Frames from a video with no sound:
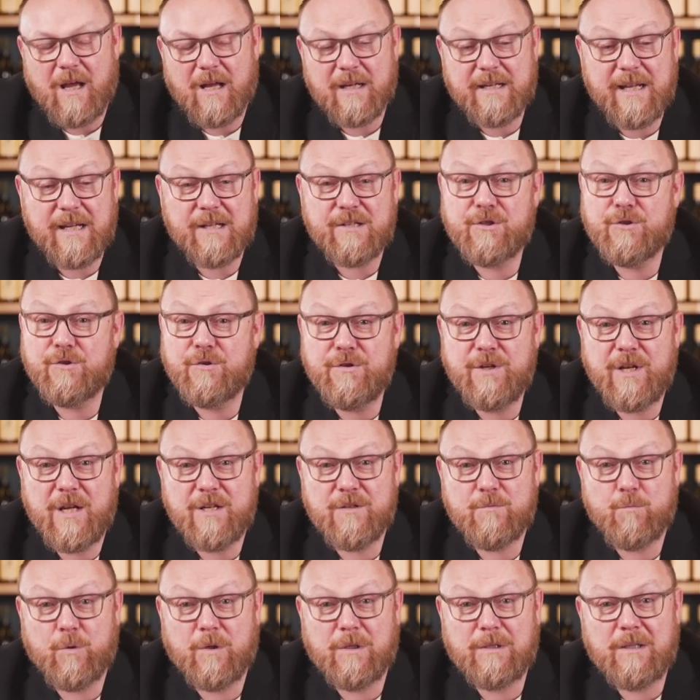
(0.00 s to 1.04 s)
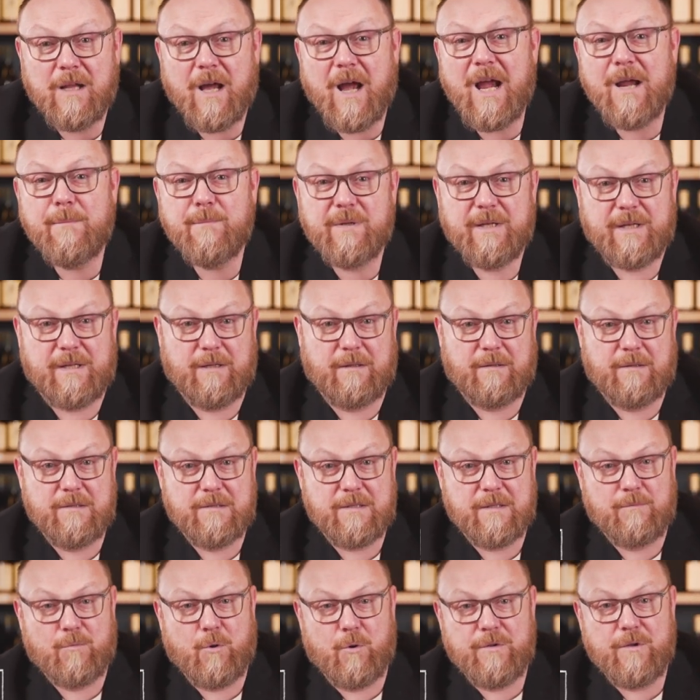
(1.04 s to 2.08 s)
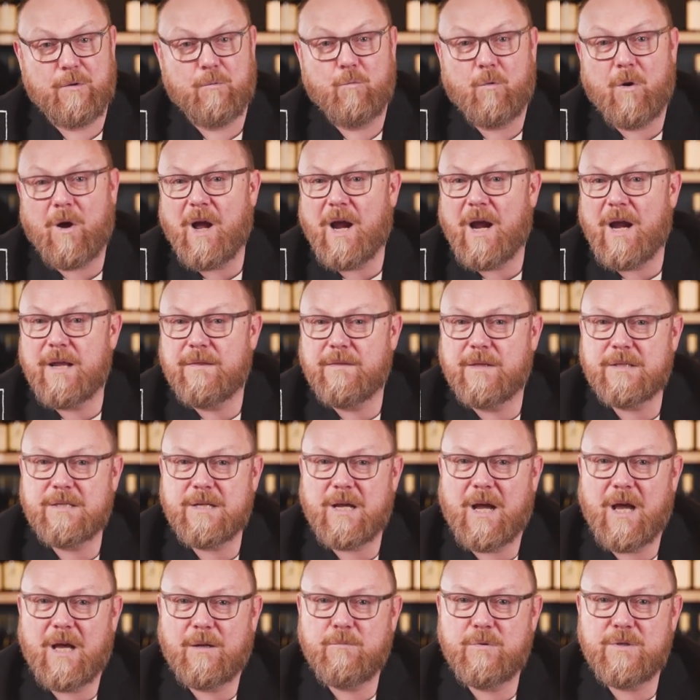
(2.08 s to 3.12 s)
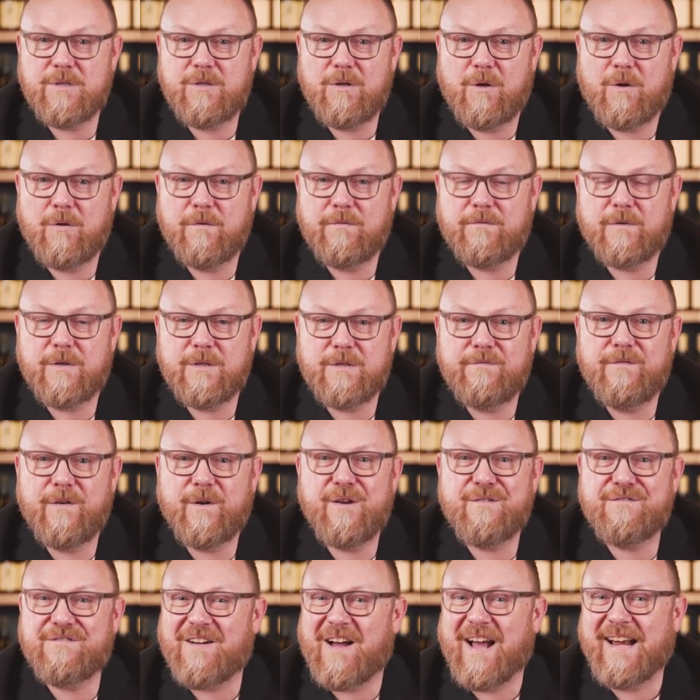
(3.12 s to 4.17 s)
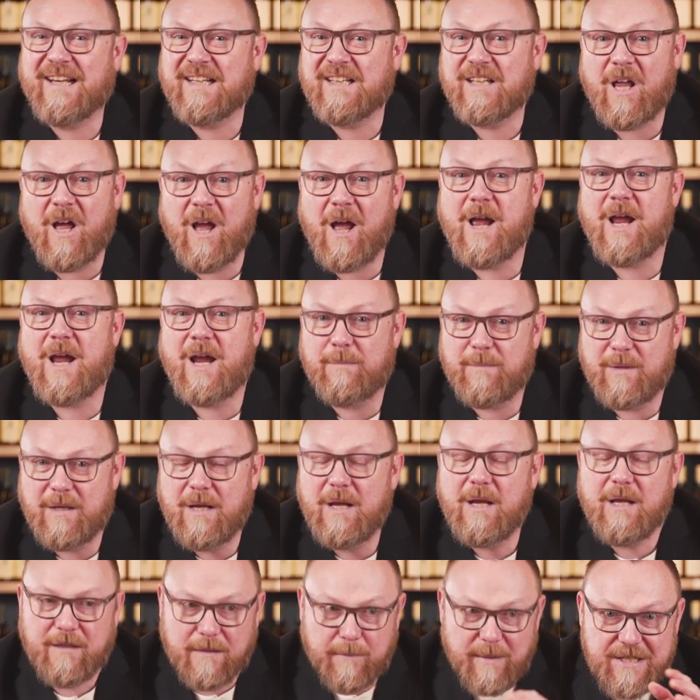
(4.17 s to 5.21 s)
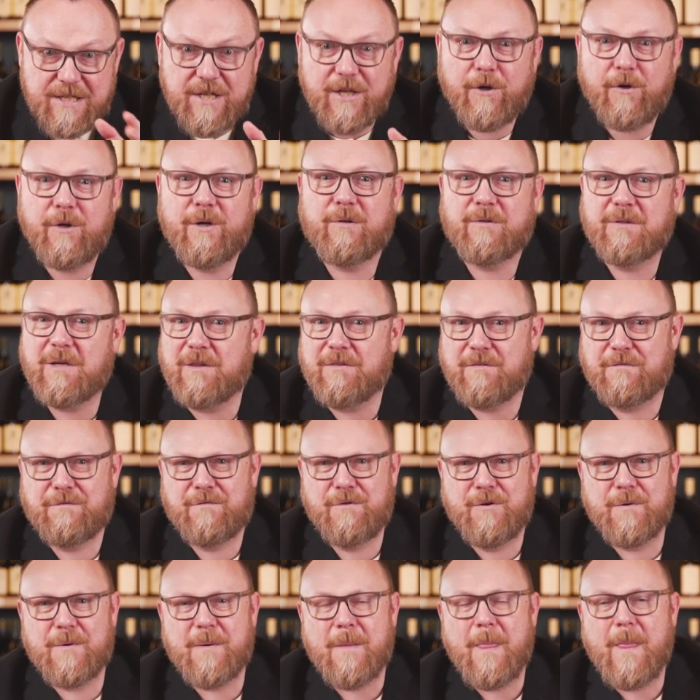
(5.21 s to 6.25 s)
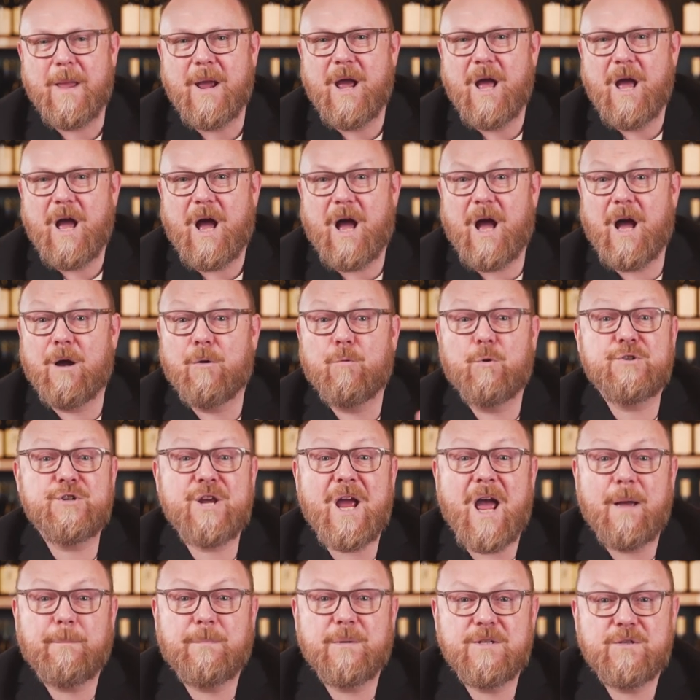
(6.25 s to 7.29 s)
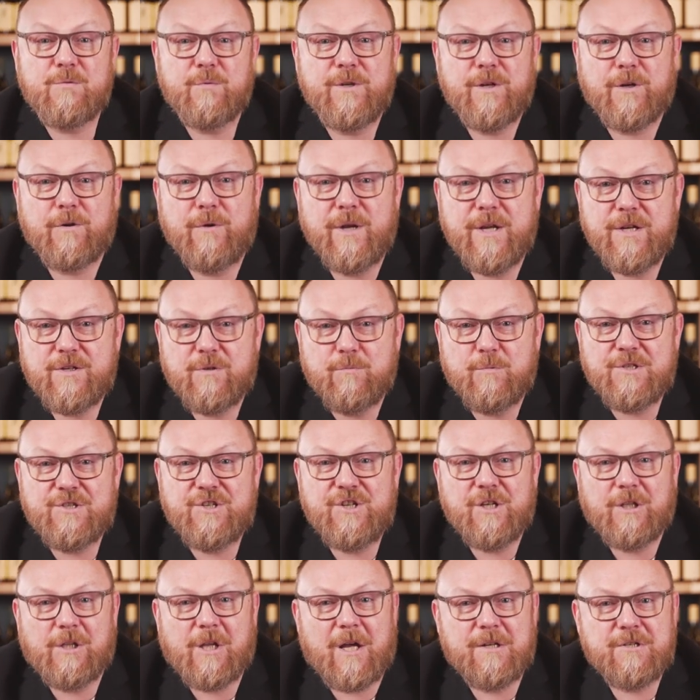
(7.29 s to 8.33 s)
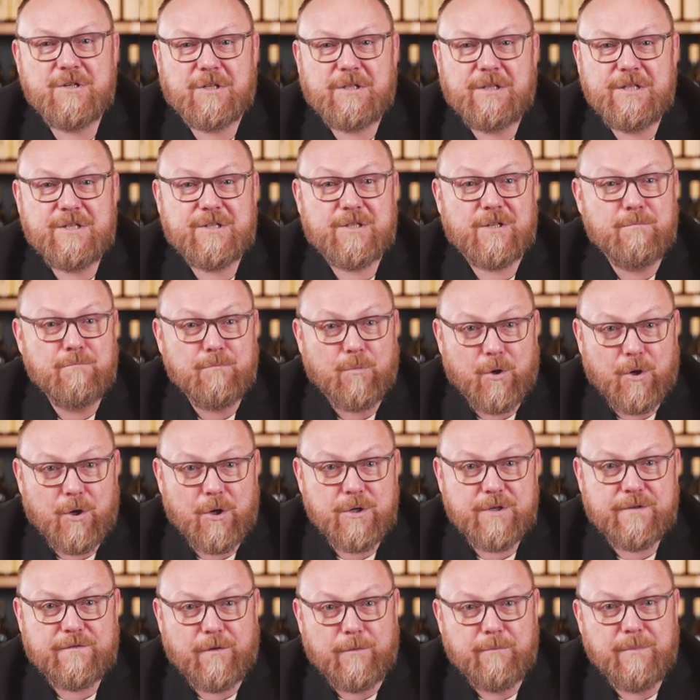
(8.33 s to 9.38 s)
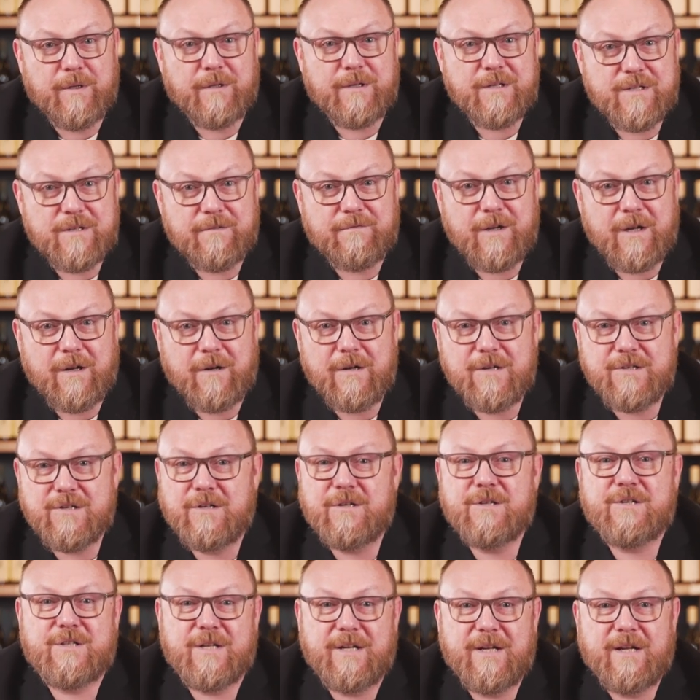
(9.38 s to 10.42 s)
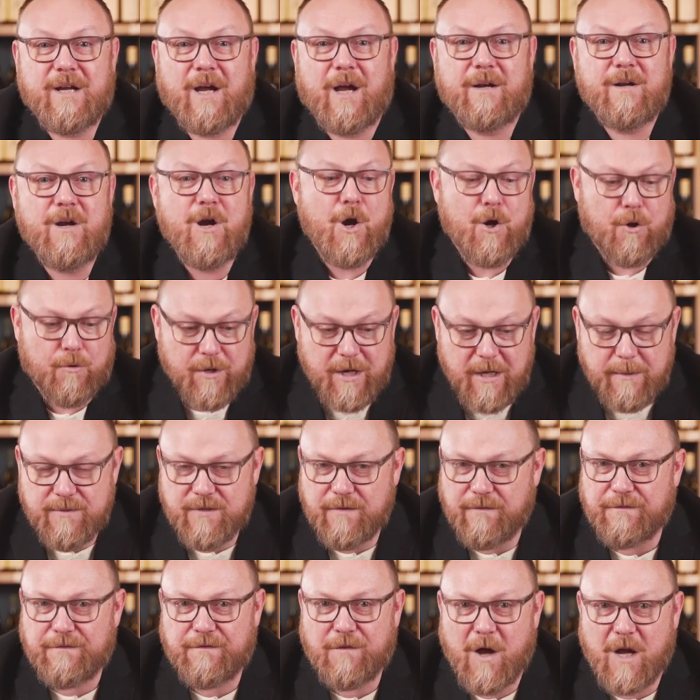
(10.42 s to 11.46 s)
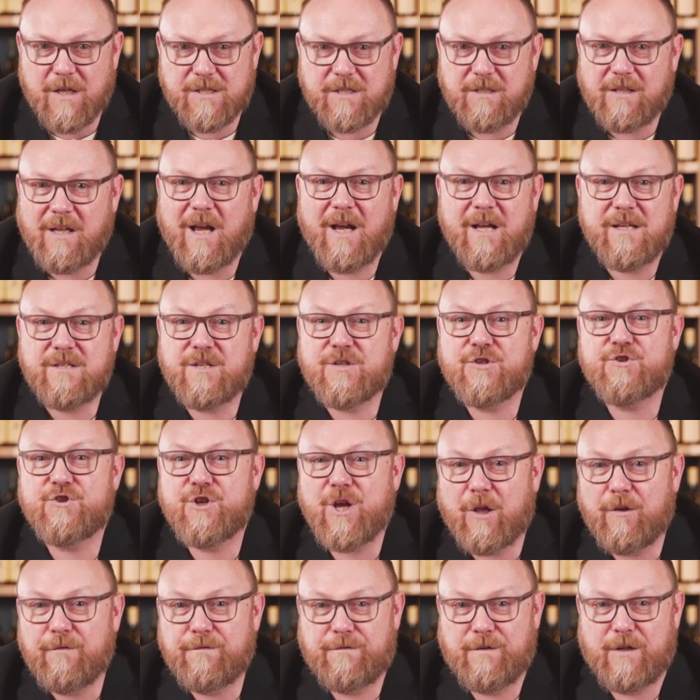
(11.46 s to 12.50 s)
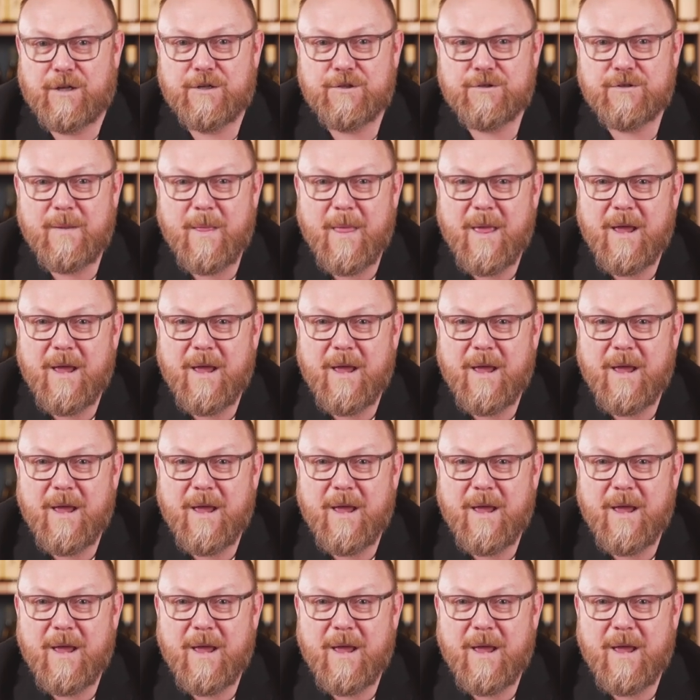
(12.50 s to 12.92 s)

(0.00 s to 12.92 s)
Calciniers were lime kilns, and more than wine, the town was known for its very fine lime, the material, not the fruit, which happens when your region was geologically submerged for millions of years and you're sitting on reams of fossilized shellfish.